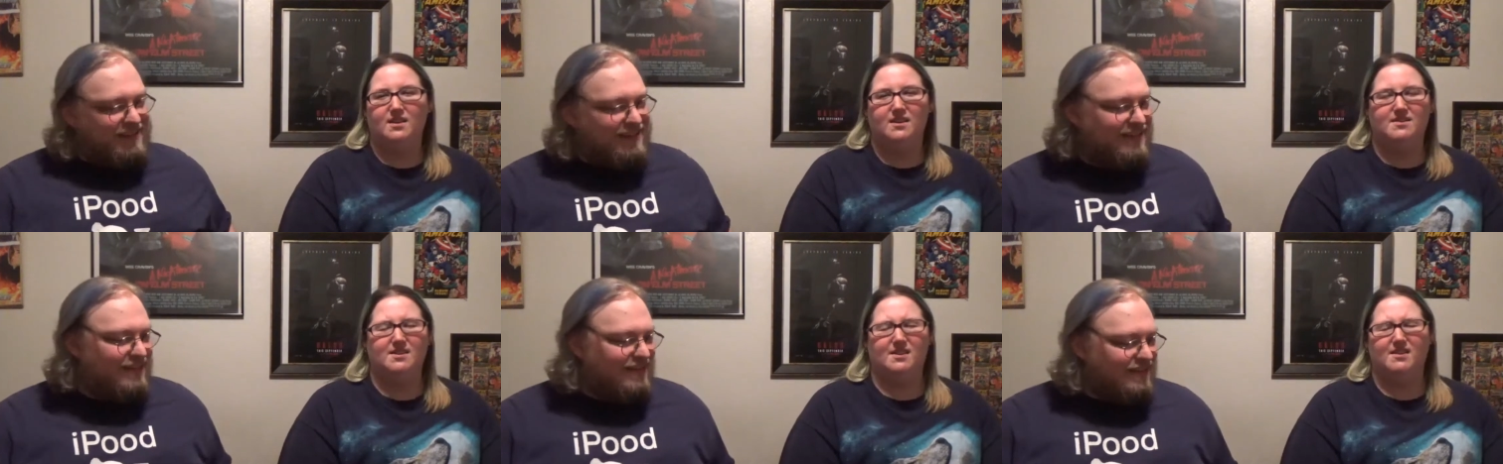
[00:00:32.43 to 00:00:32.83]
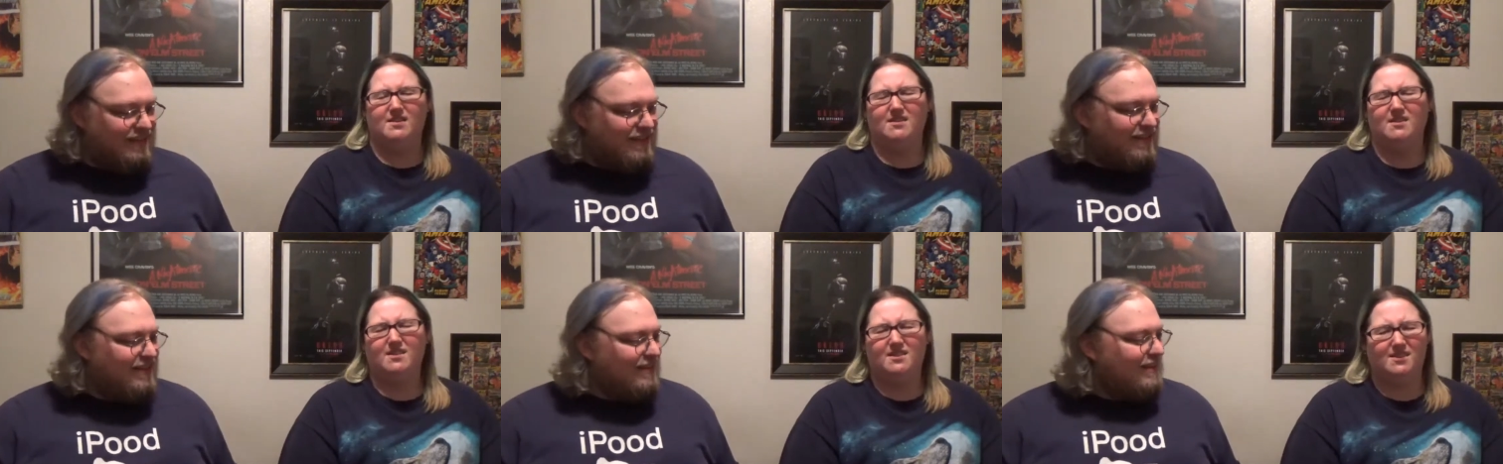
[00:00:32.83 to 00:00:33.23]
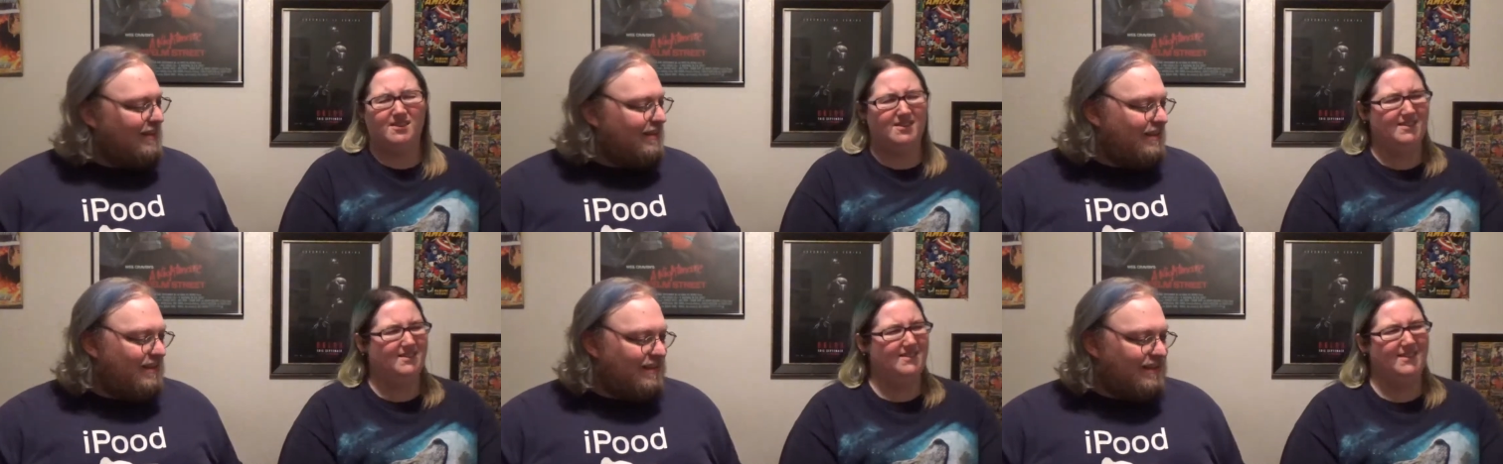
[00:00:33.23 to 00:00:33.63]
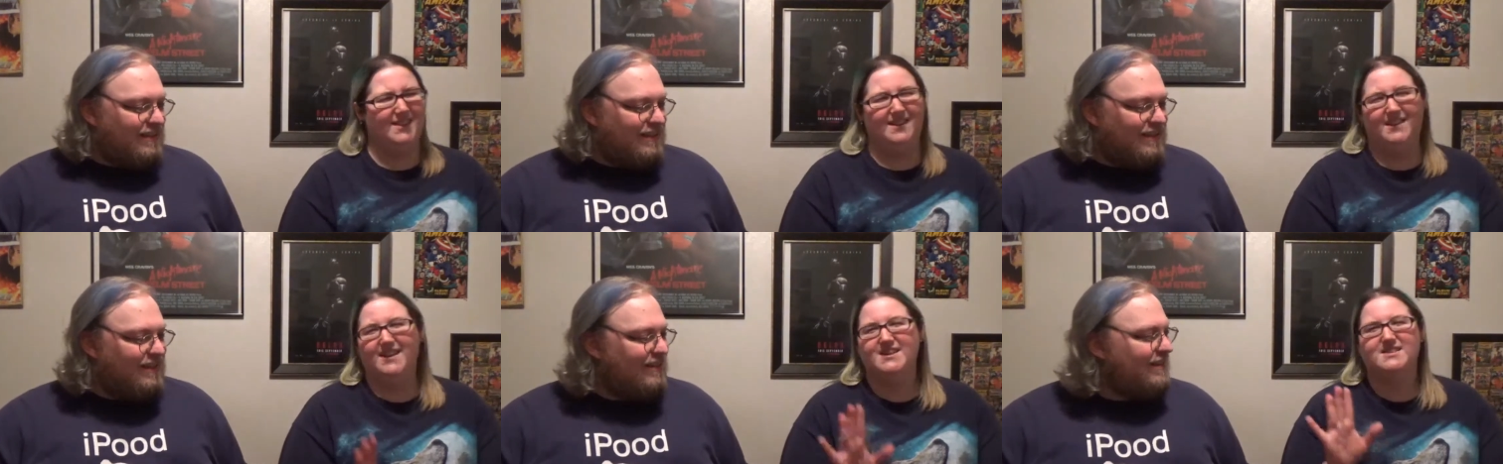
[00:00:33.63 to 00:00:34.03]
Speaker 1: It's like, oh, yeah,
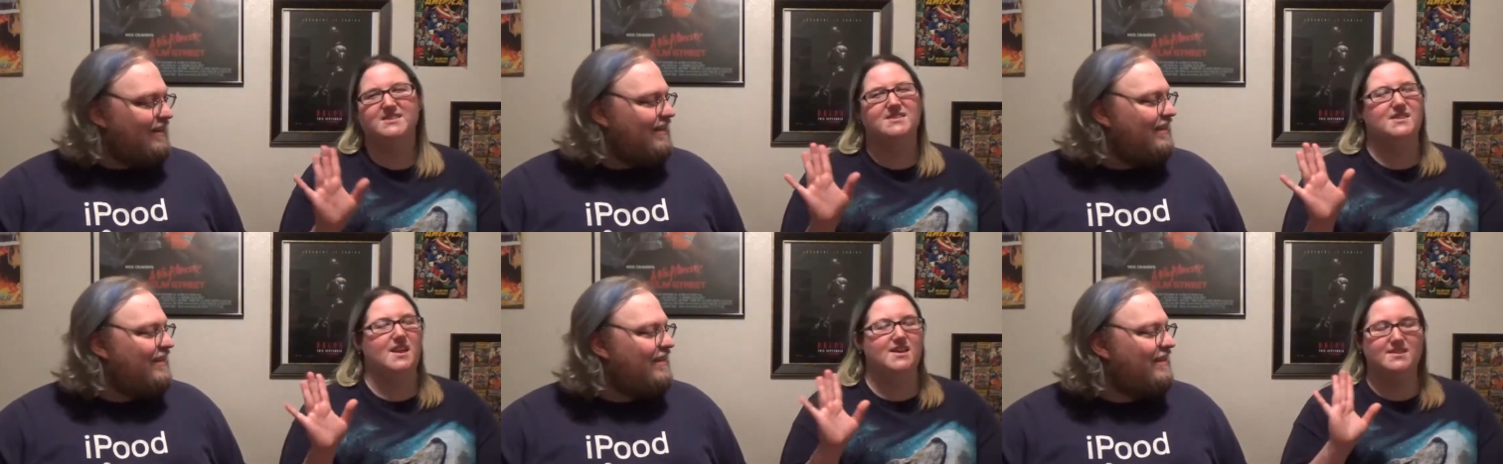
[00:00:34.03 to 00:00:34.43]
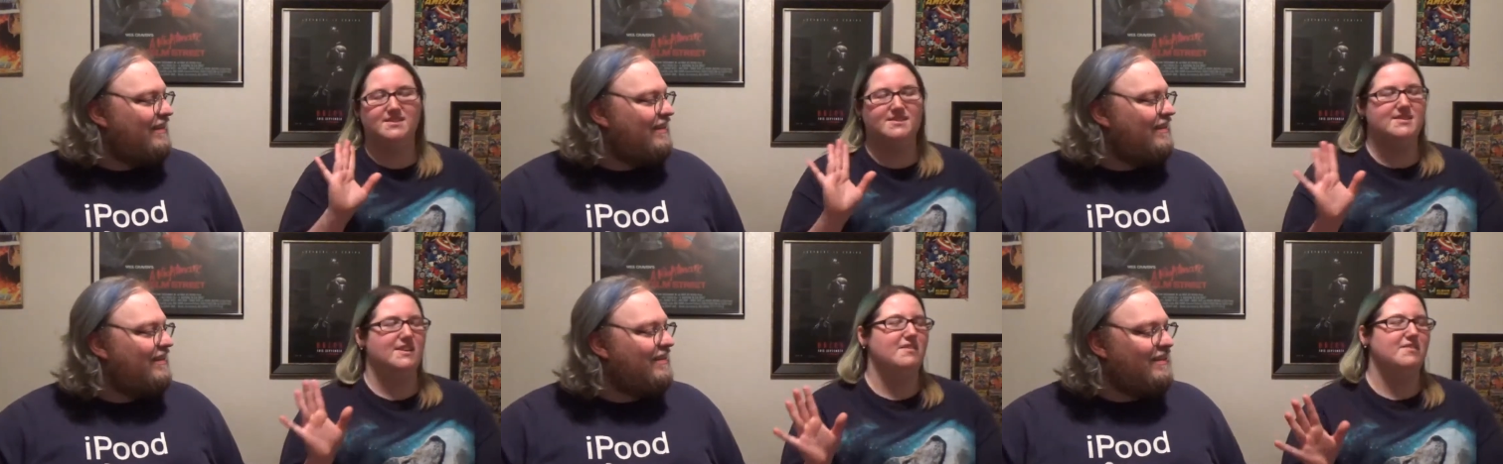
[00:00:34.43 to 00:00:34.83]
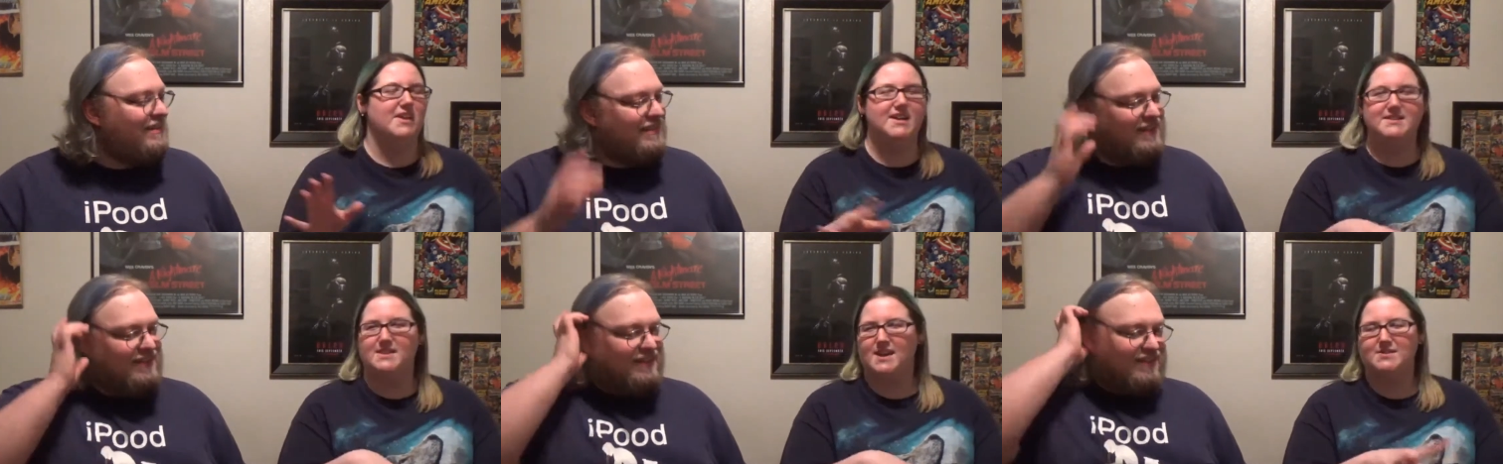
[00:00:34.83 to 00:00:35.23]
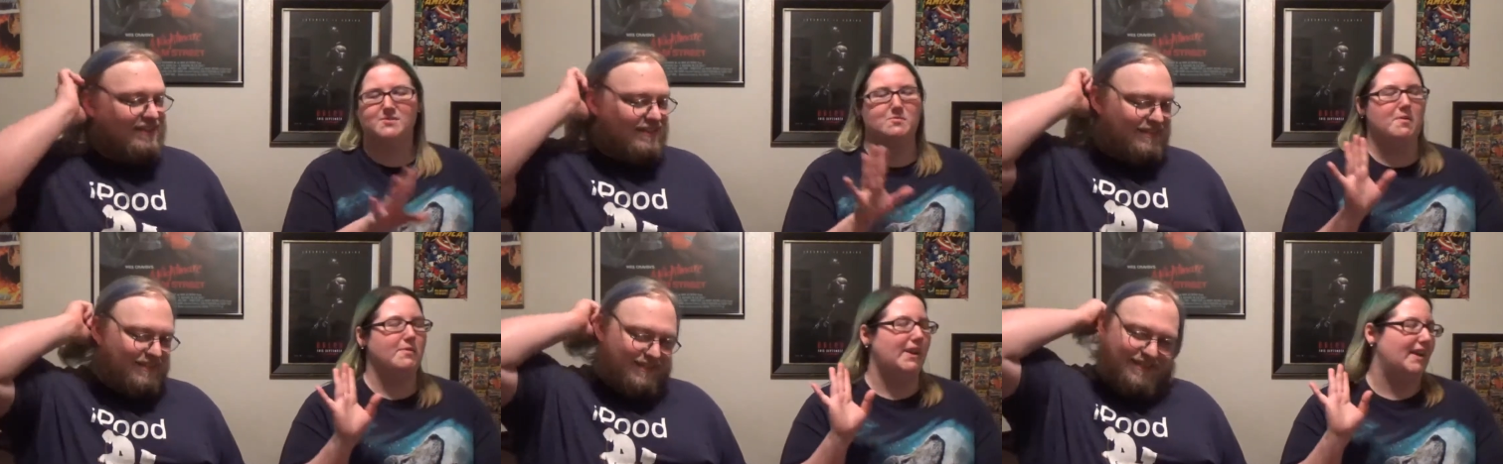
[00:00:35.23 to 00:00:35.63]
that's the, that's the stuff. That that's a
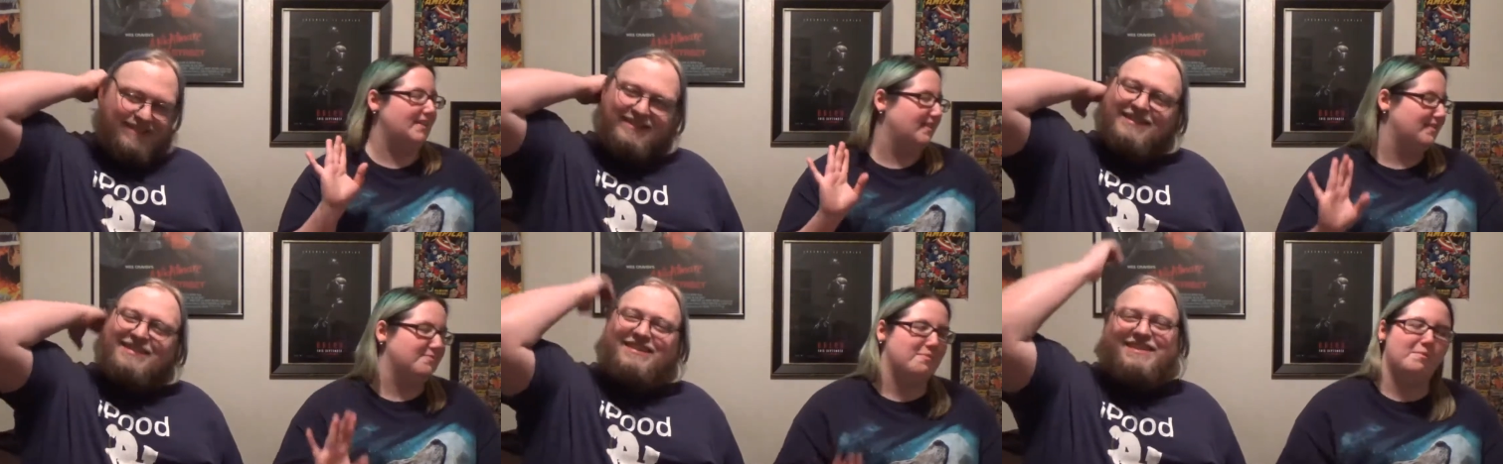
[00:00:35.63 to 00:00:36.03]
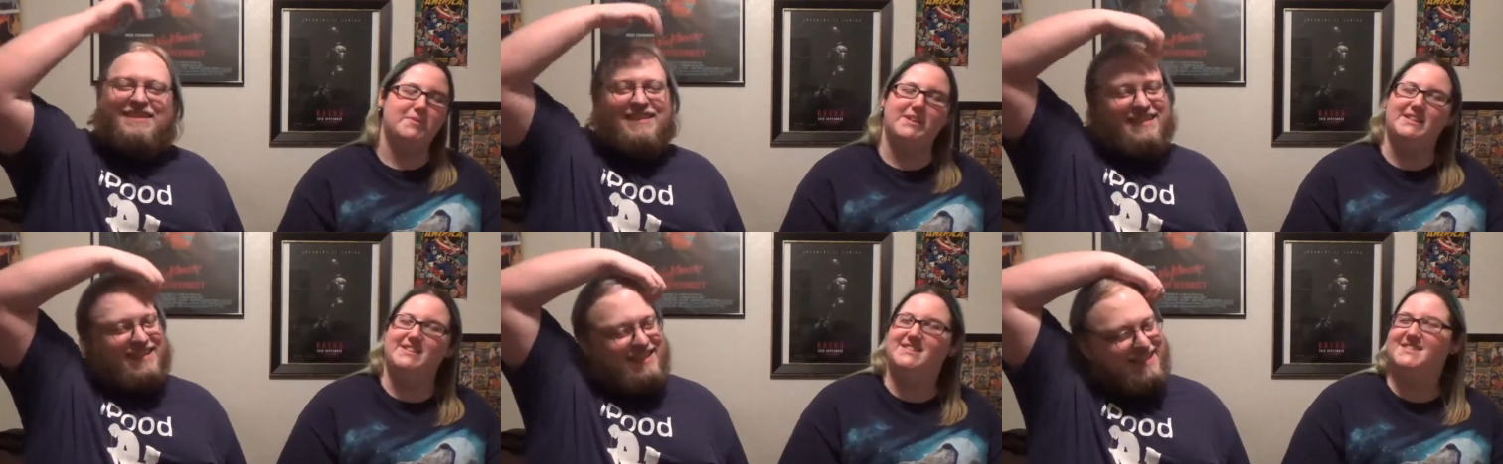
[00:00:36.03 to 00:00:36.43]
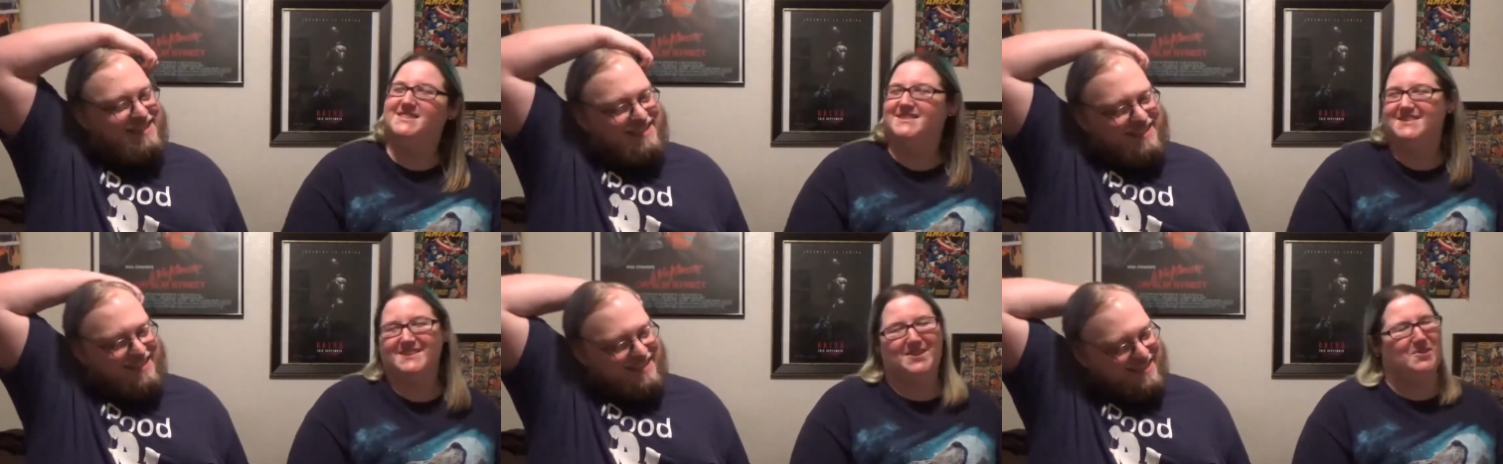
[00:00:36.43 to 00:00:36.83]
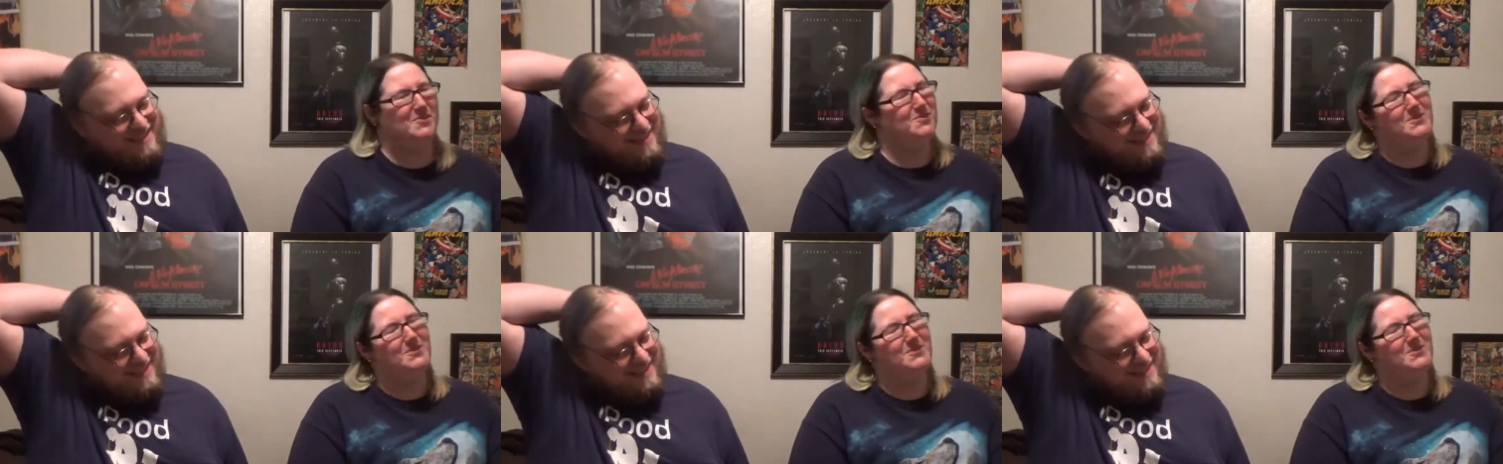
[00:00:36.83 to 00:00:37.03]
mama That's a mama